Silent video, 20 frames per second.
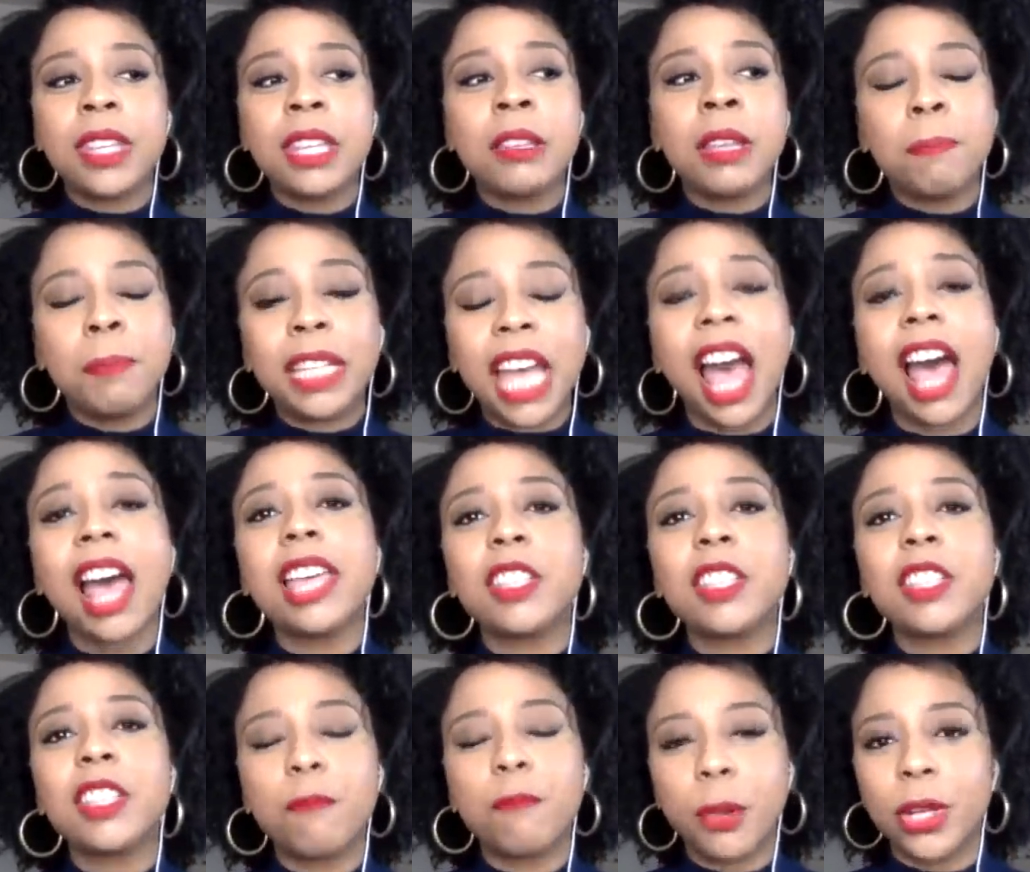Because
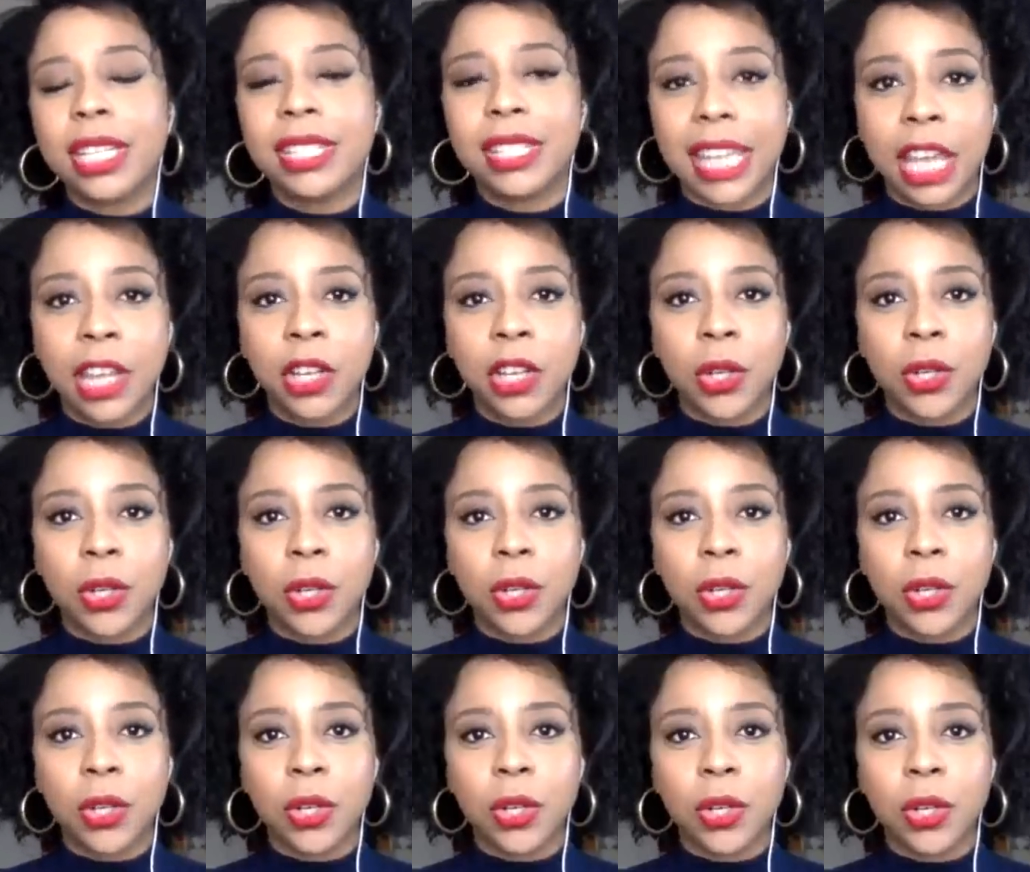of Bernie
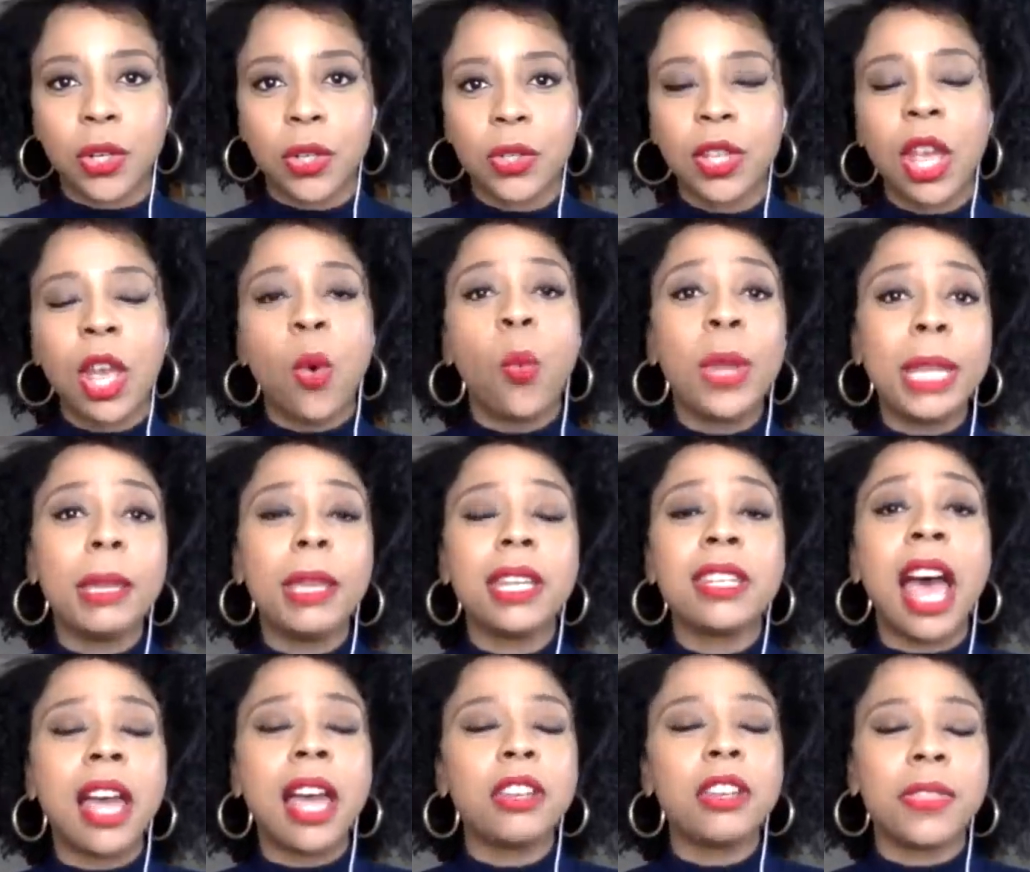Sanders, we
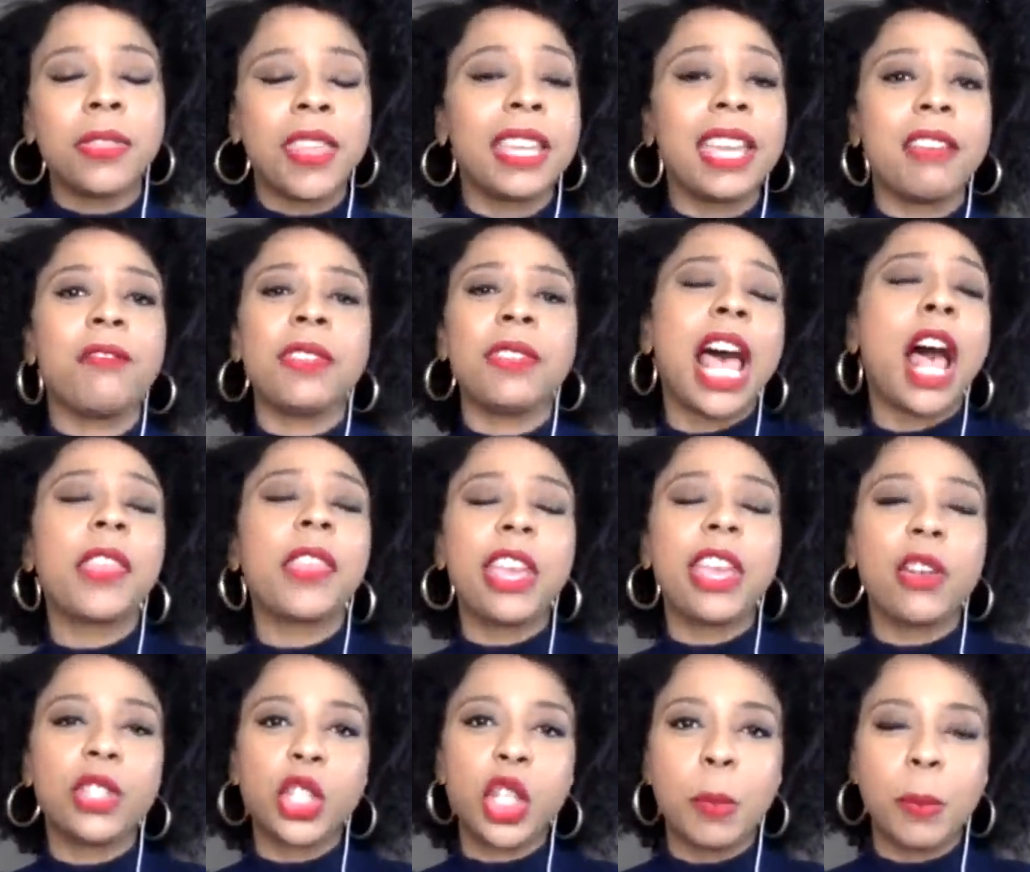not think of healthcare
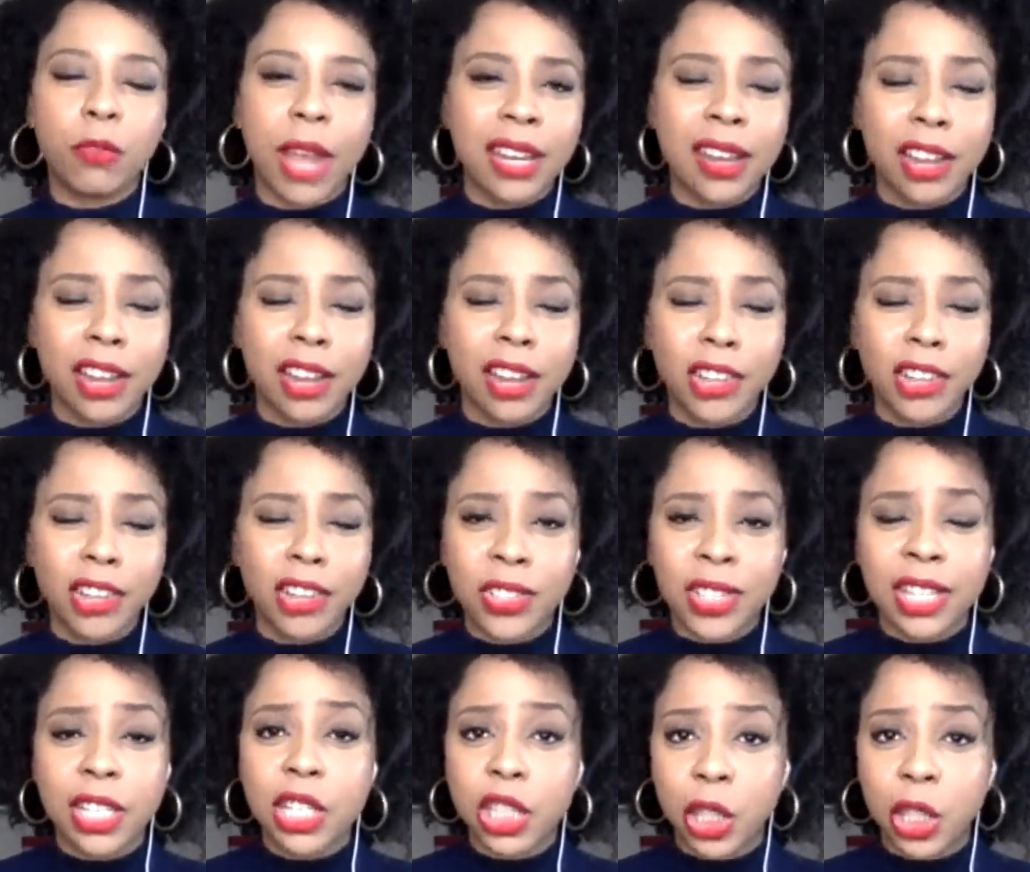as a human right, not just as a
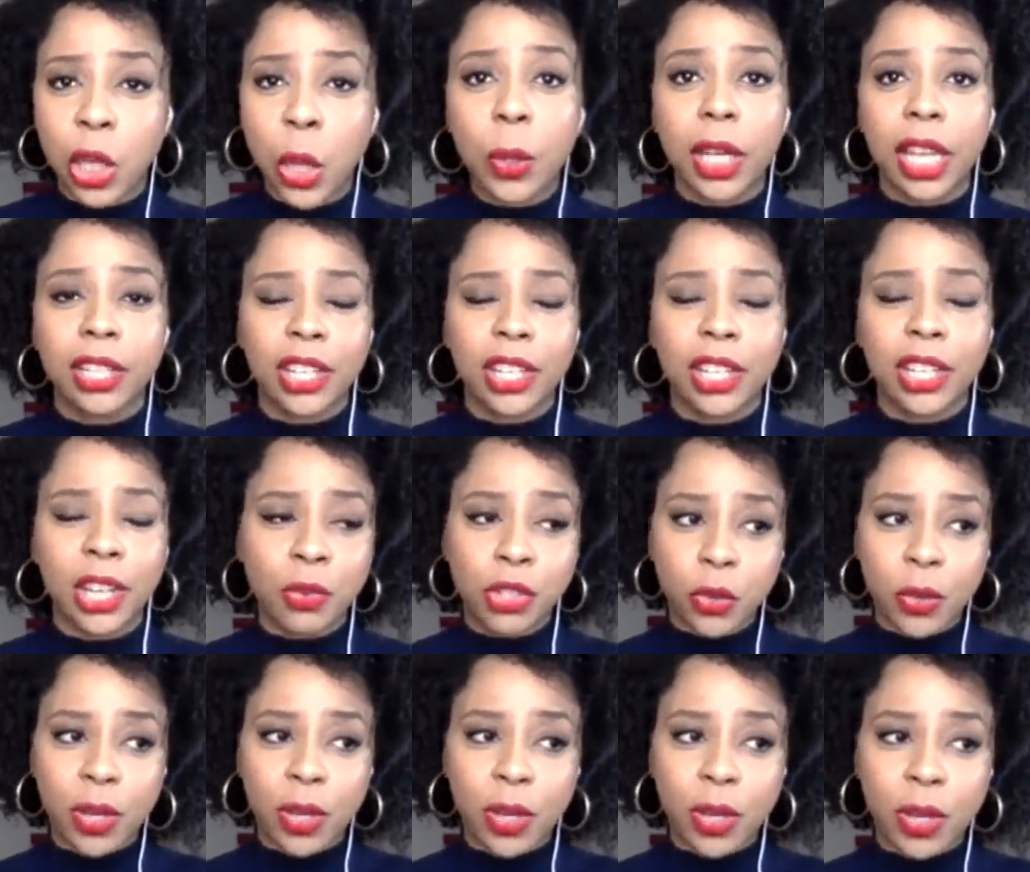slogan. During
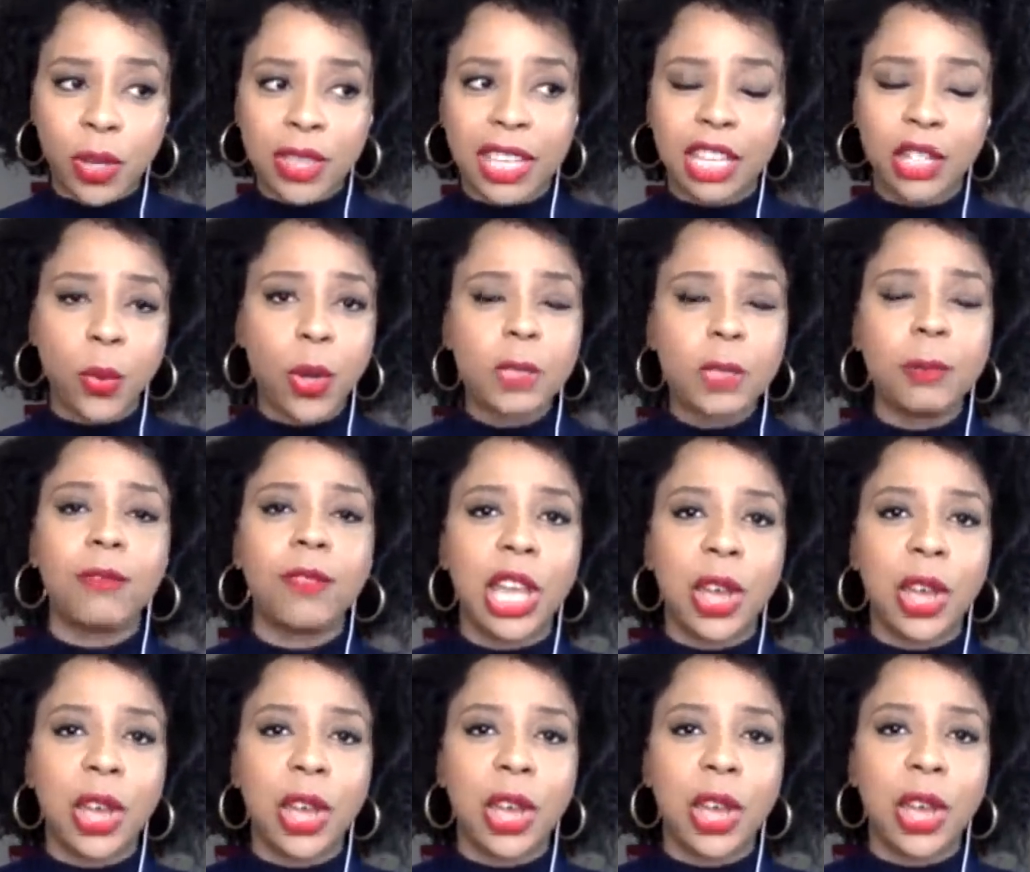the endorsement
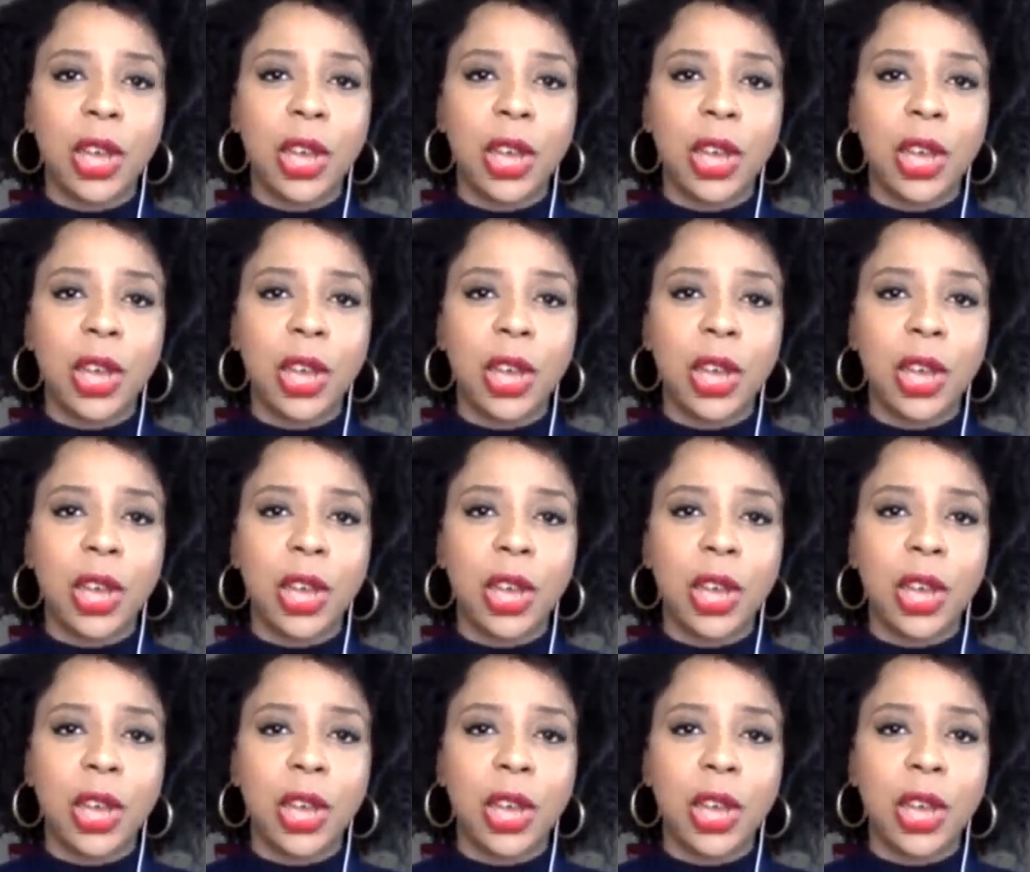video,